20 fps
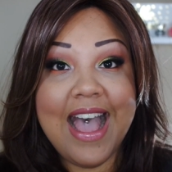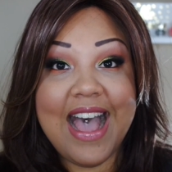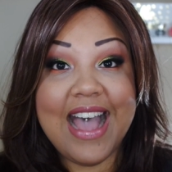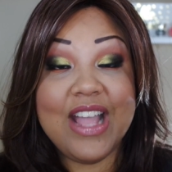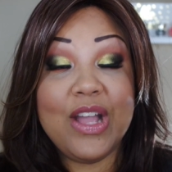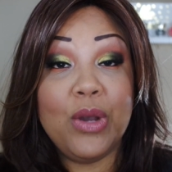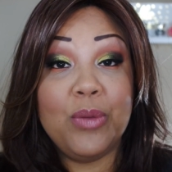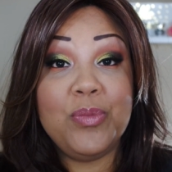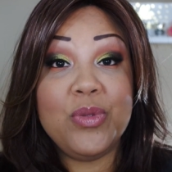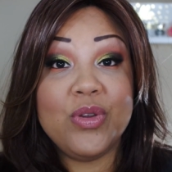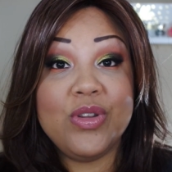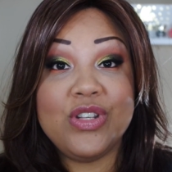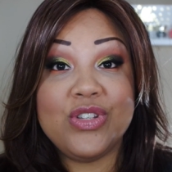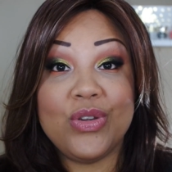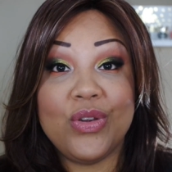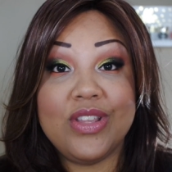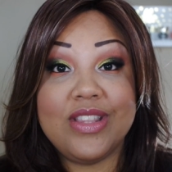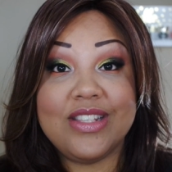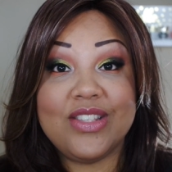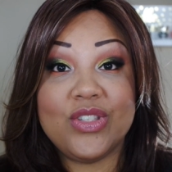I hope you
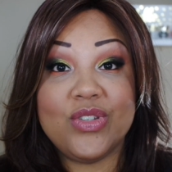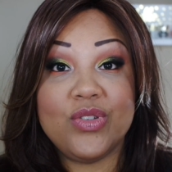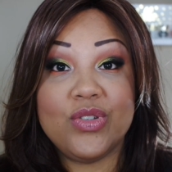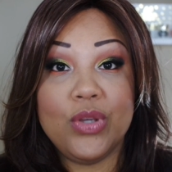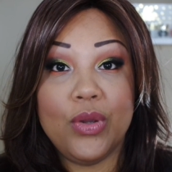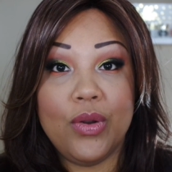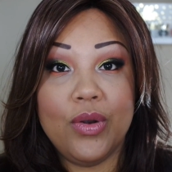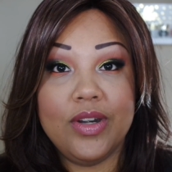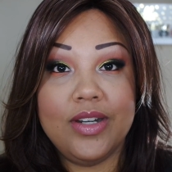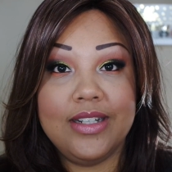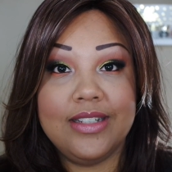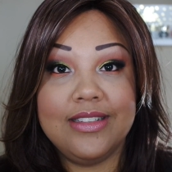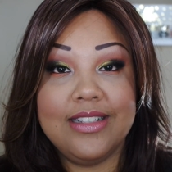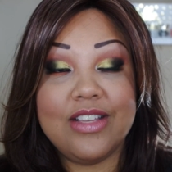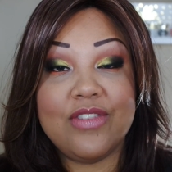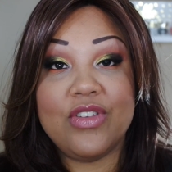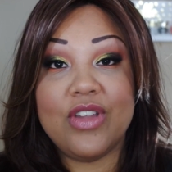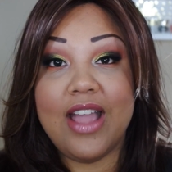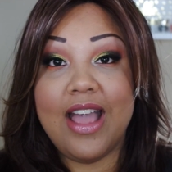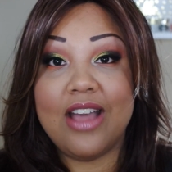enjoy this tutorial.
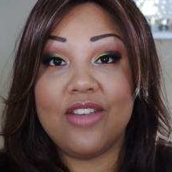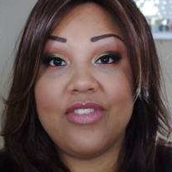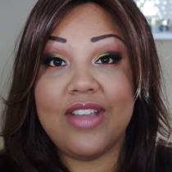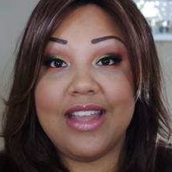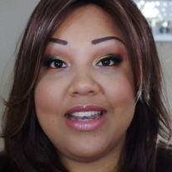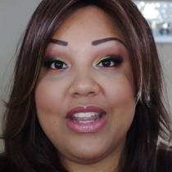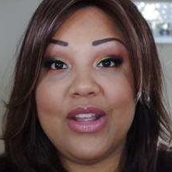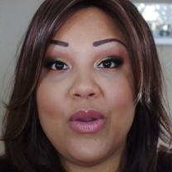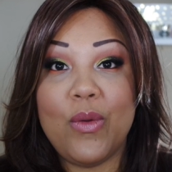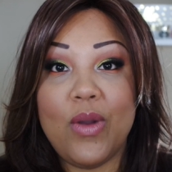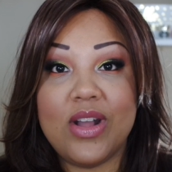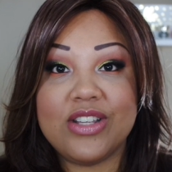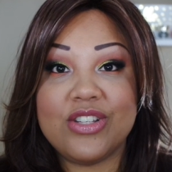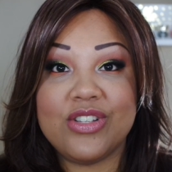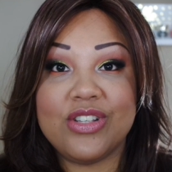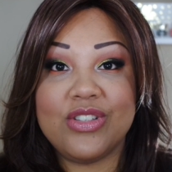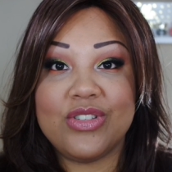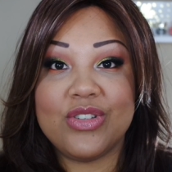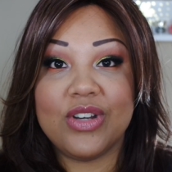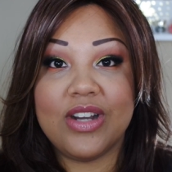If you have any
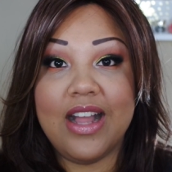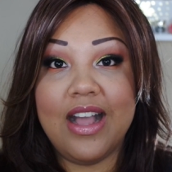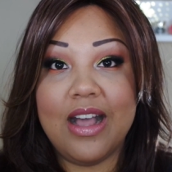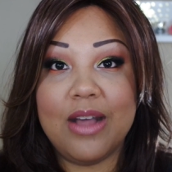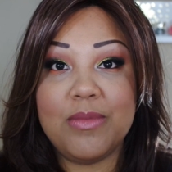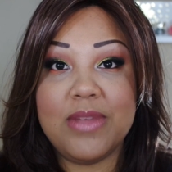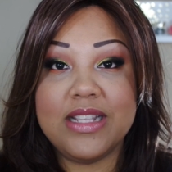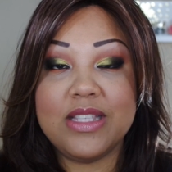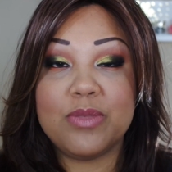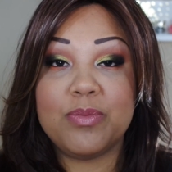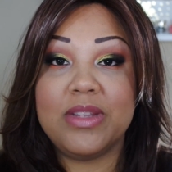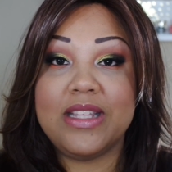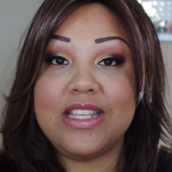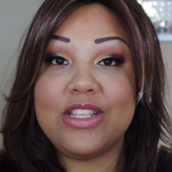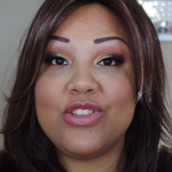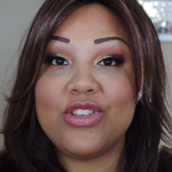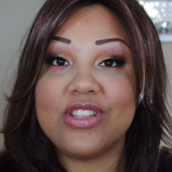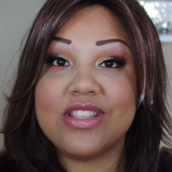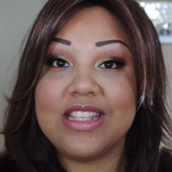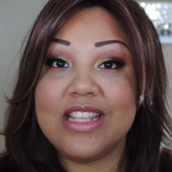questions or comments,
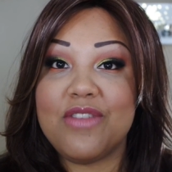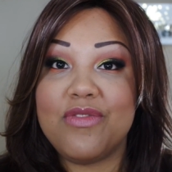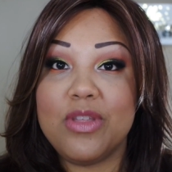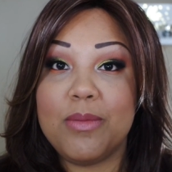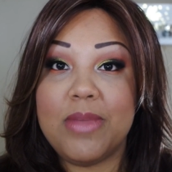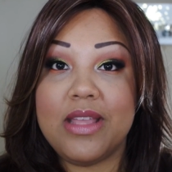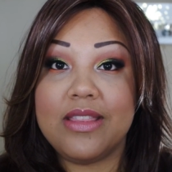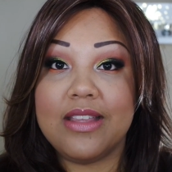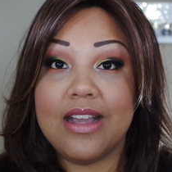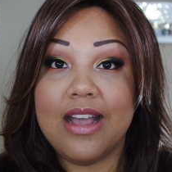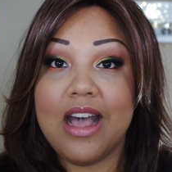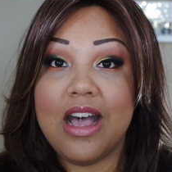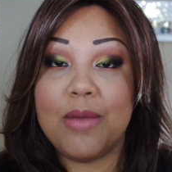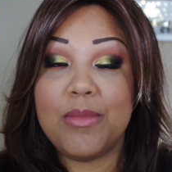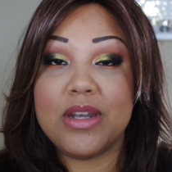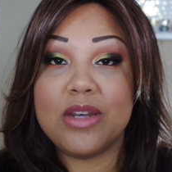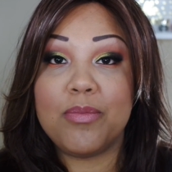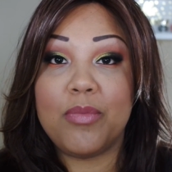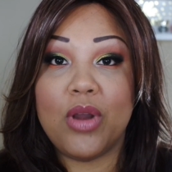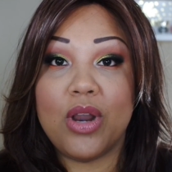please just leave them in the
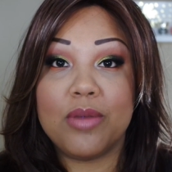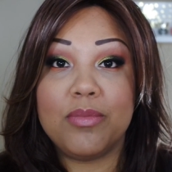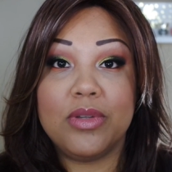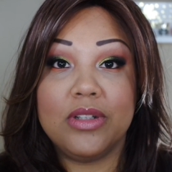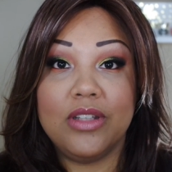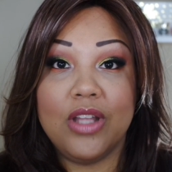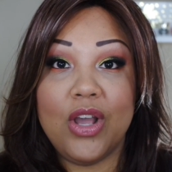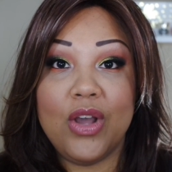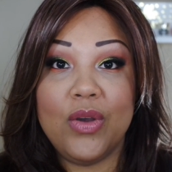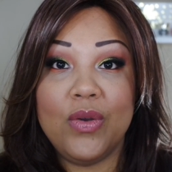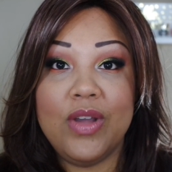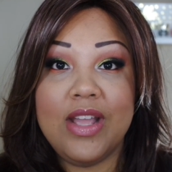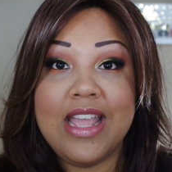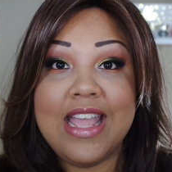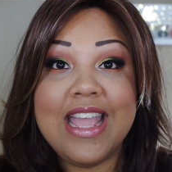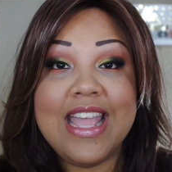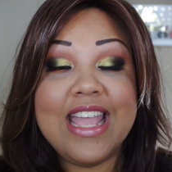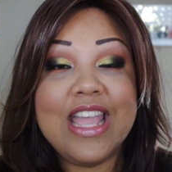comment bar below.